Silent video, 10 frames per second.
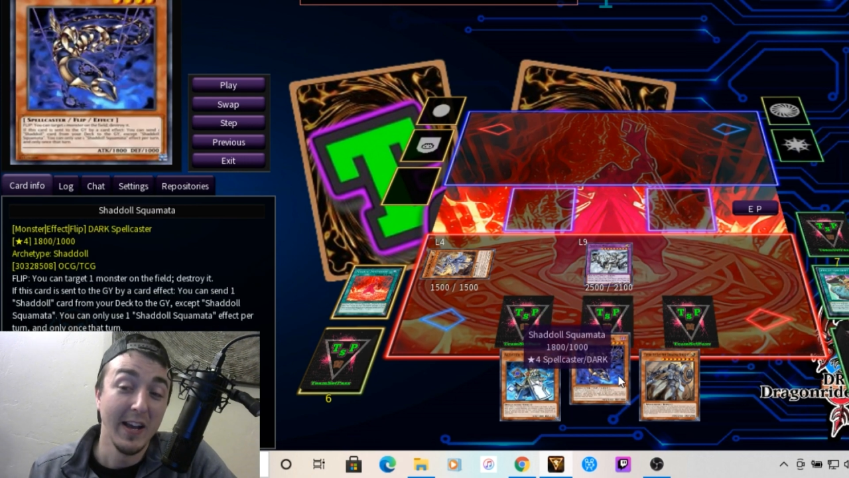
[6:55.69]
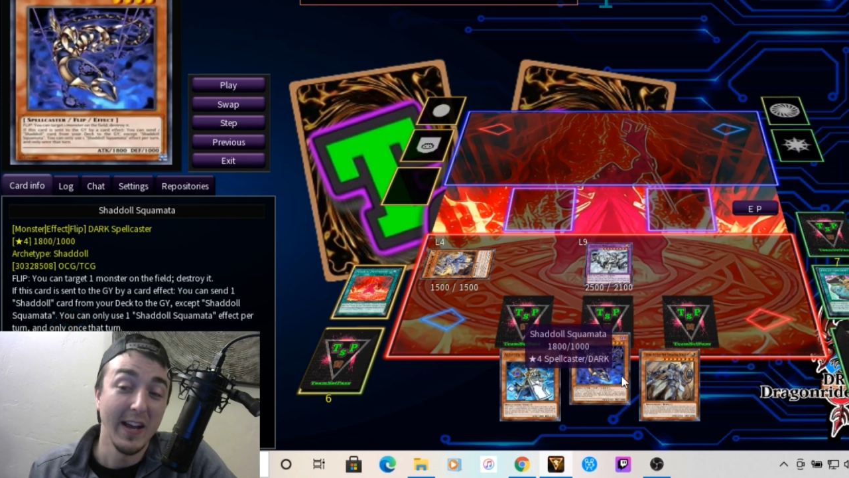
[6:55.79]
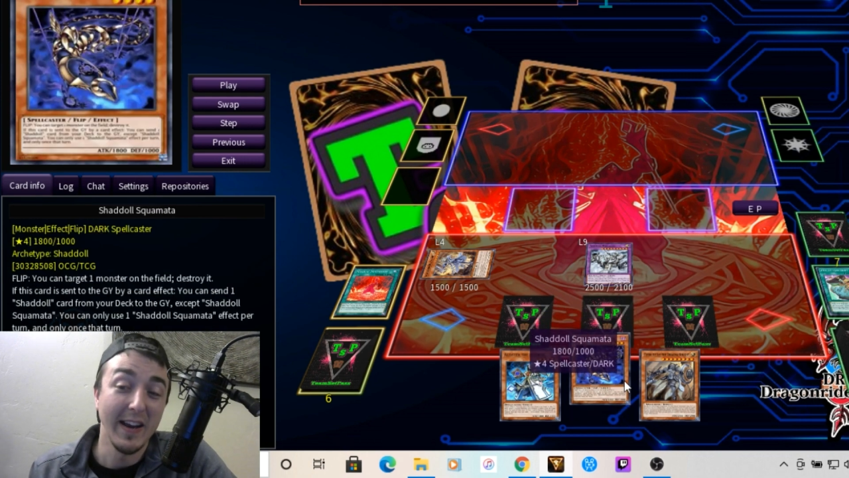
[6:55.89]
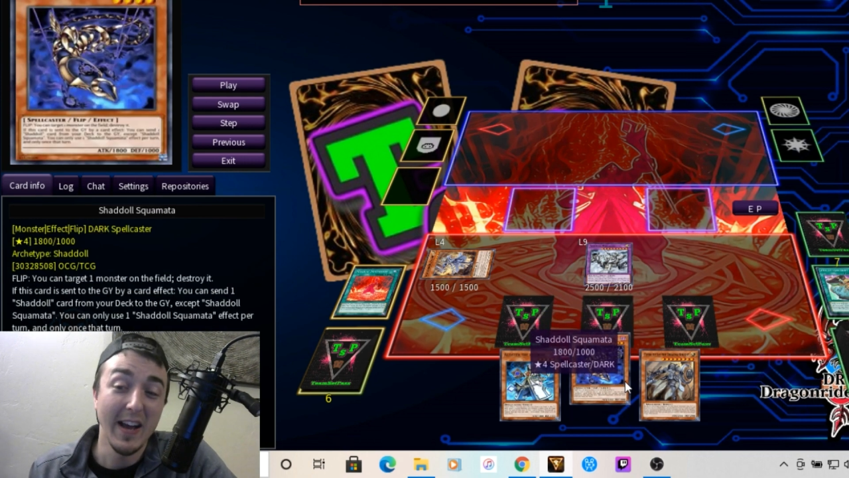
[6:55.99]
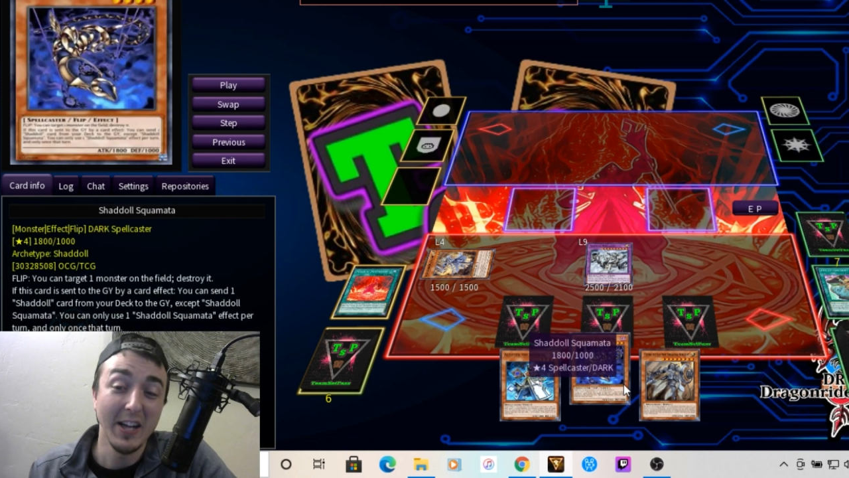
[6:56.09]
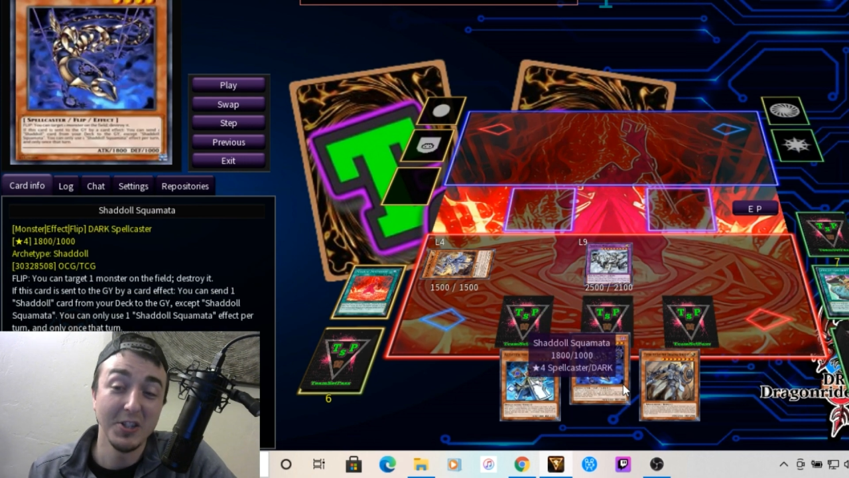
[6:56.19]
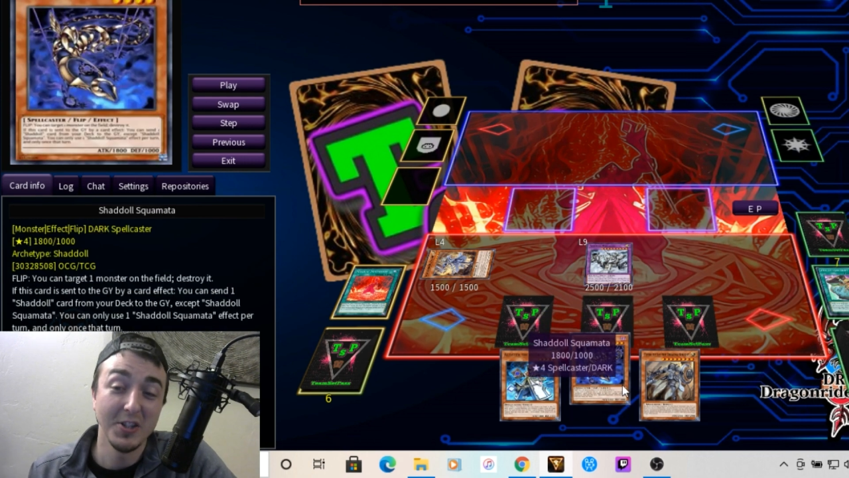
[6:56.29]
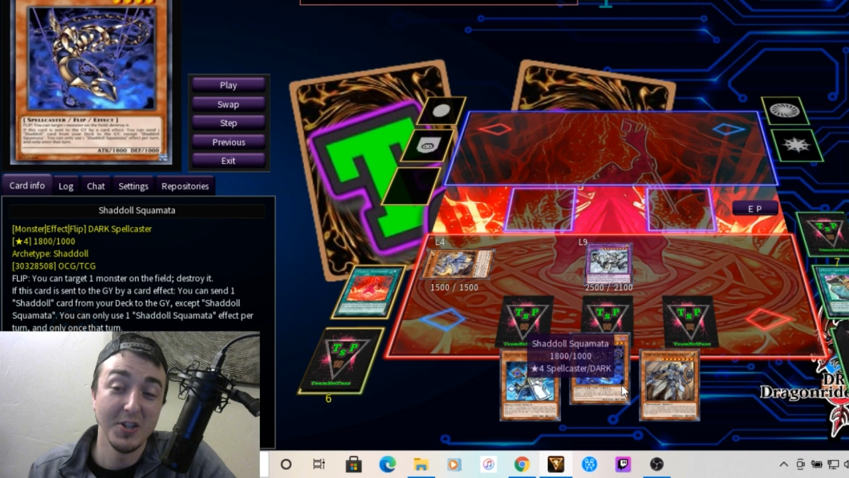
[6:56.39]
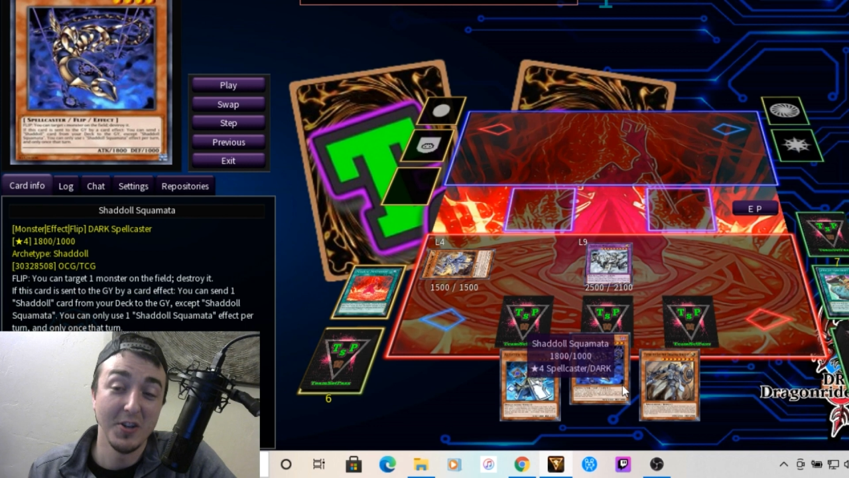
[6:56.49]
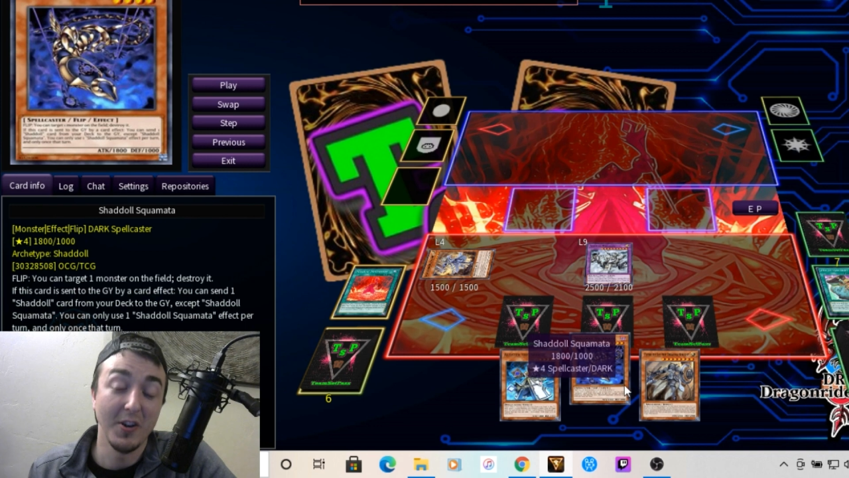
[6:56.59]
and not
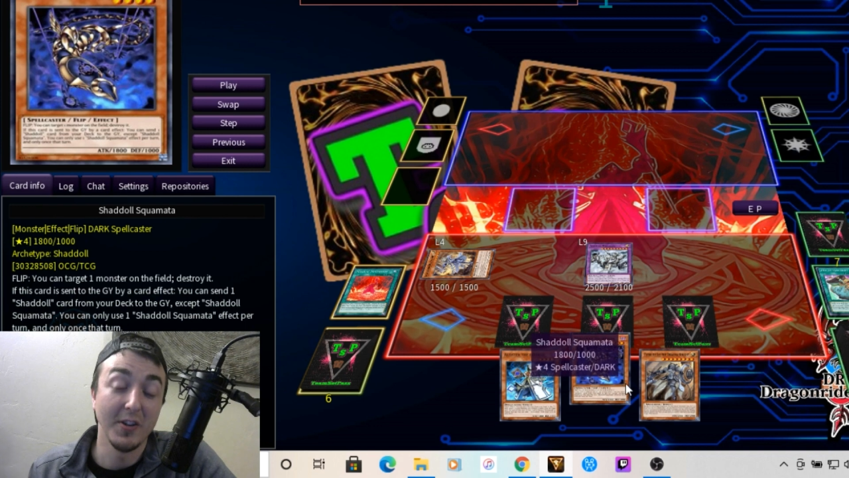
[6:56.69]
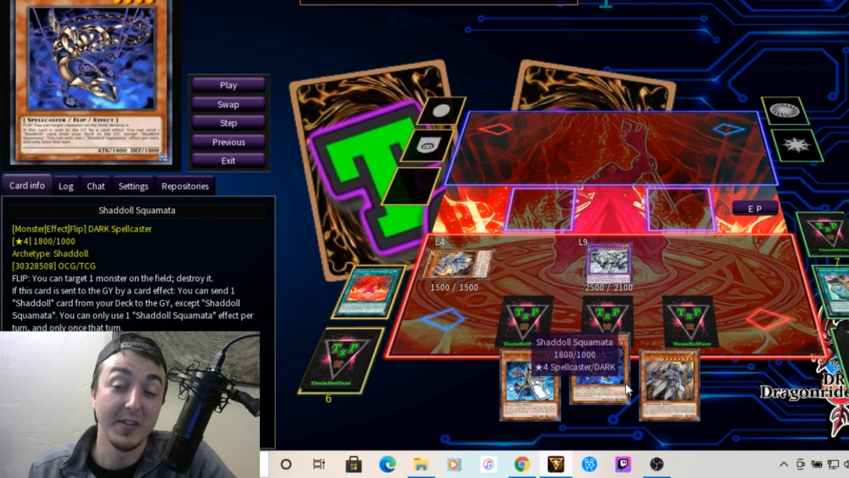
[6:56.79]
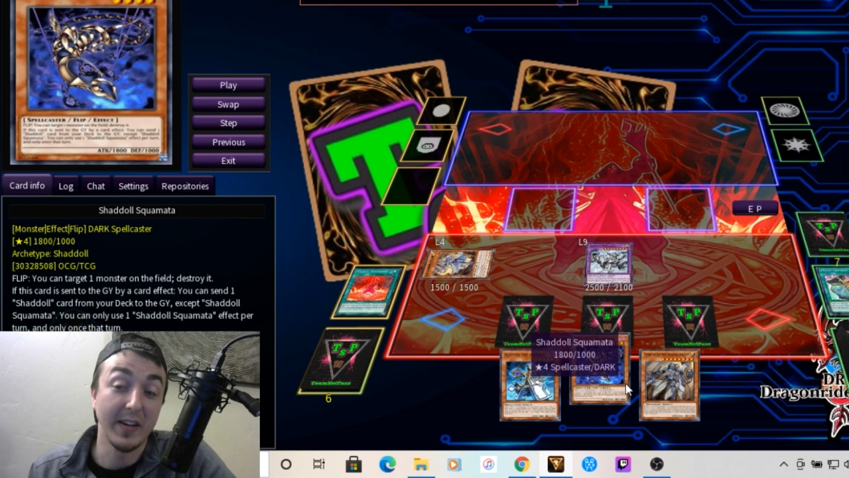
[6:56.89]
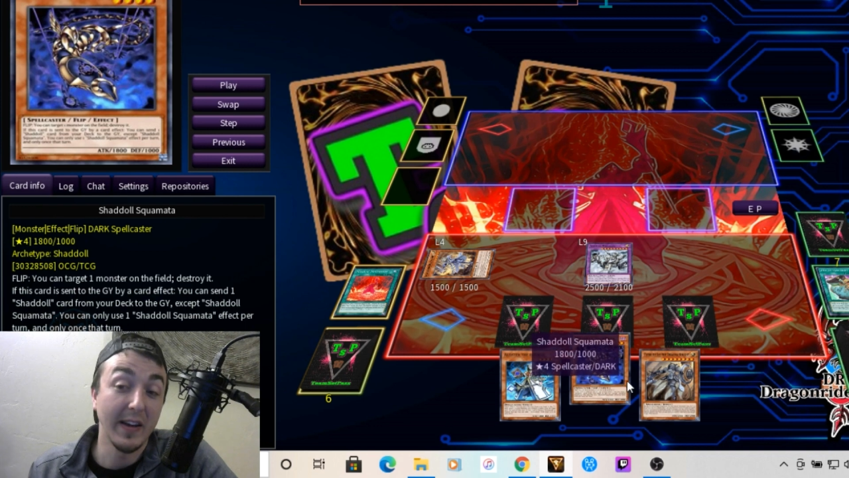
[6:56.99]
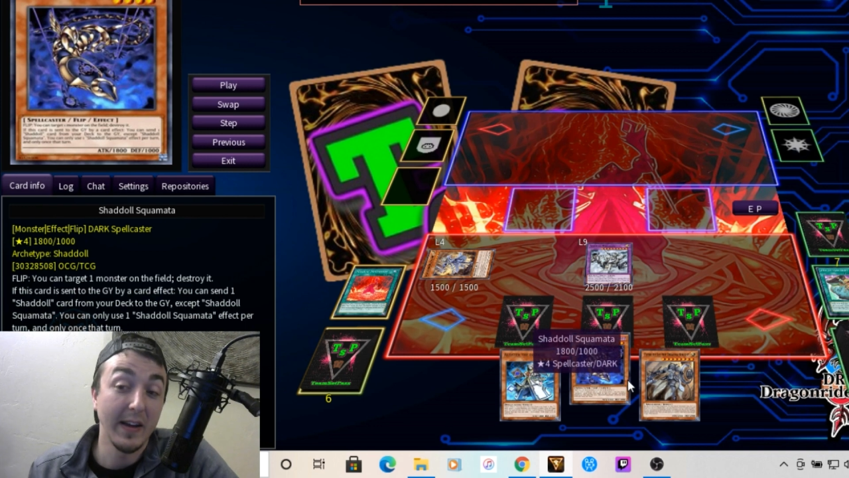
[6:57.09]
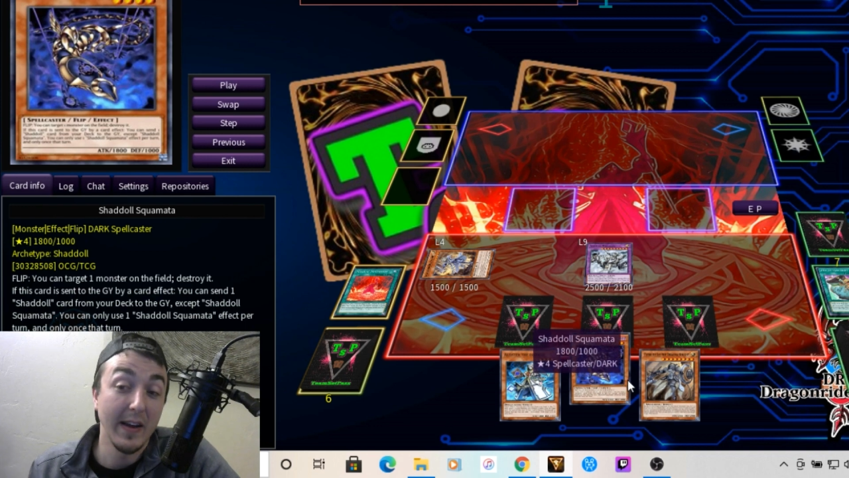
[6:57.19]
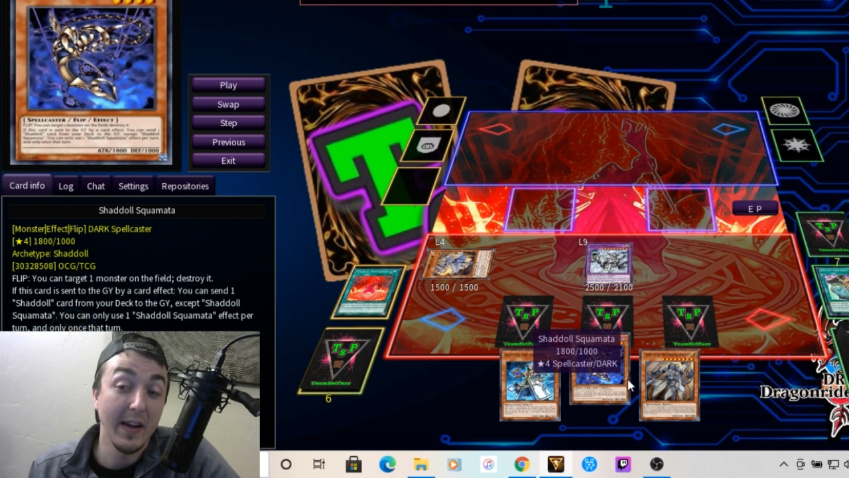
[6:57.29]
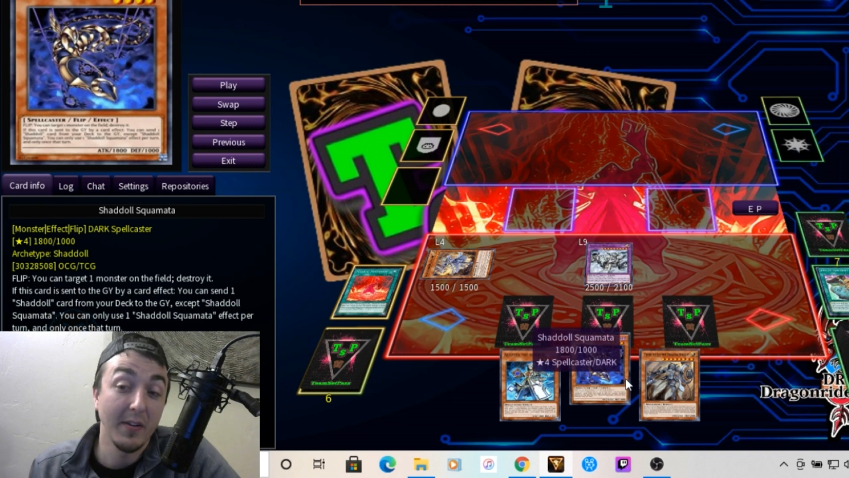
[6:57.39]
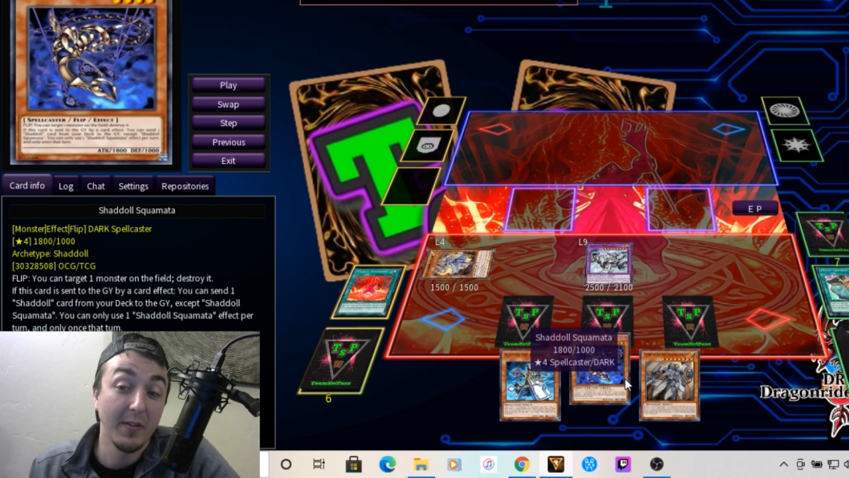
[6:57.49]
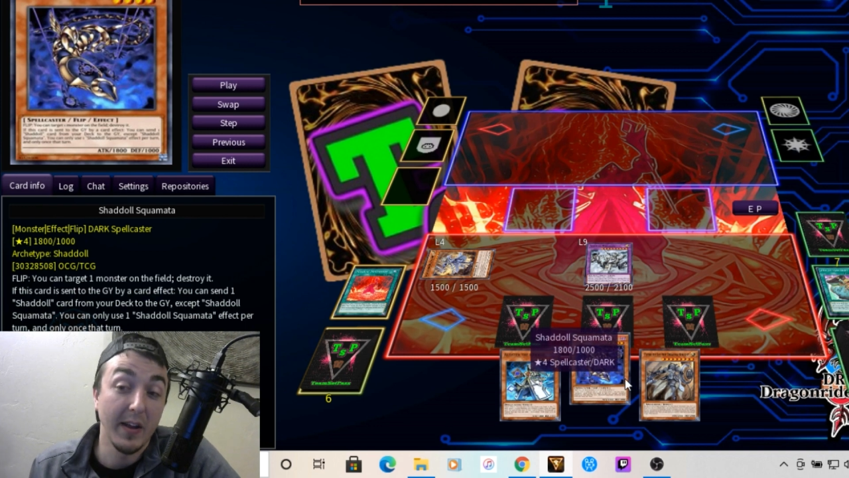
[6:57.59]
just Shaddolls, like
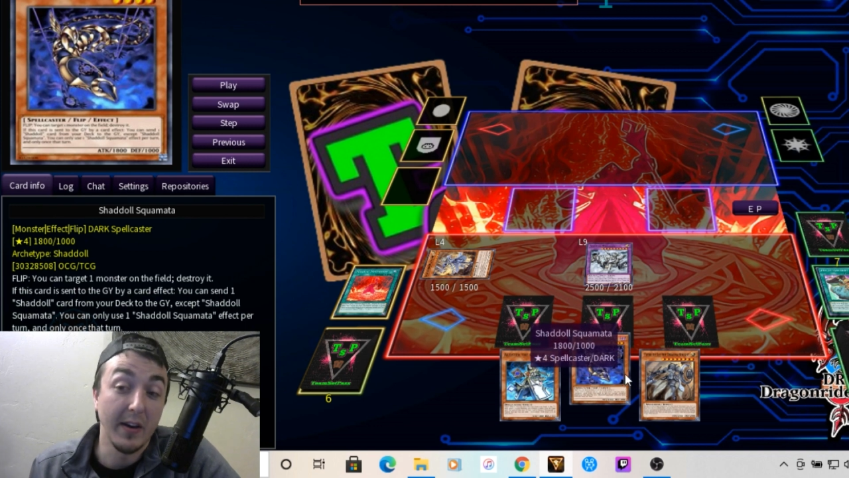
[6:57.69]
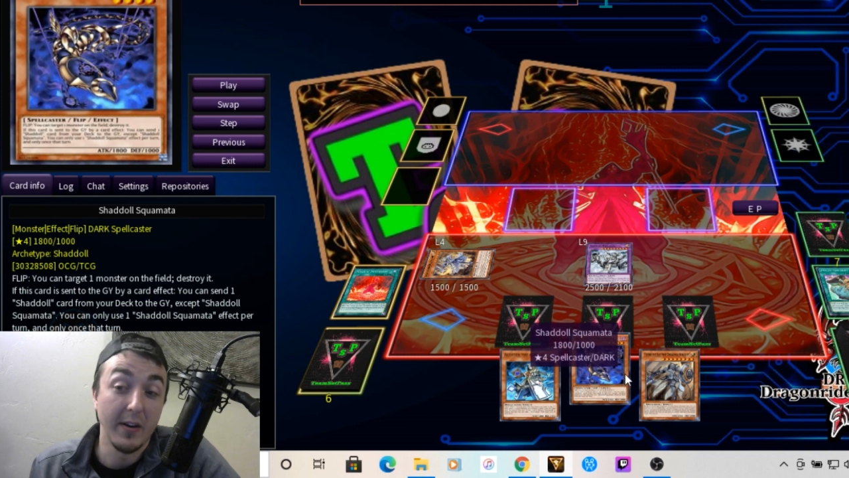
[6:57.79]
Titaniclad,